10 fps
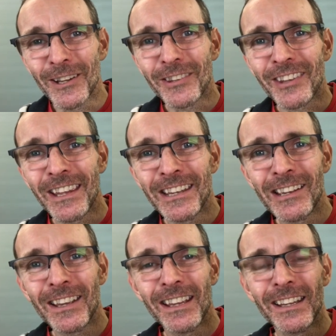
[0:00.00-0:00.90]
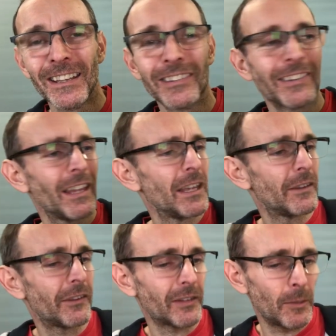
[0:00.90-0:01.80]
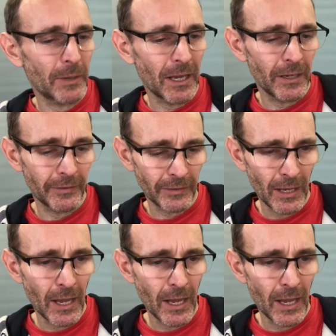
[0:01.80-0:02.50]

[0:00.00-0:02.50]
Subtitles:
So here is the slipcase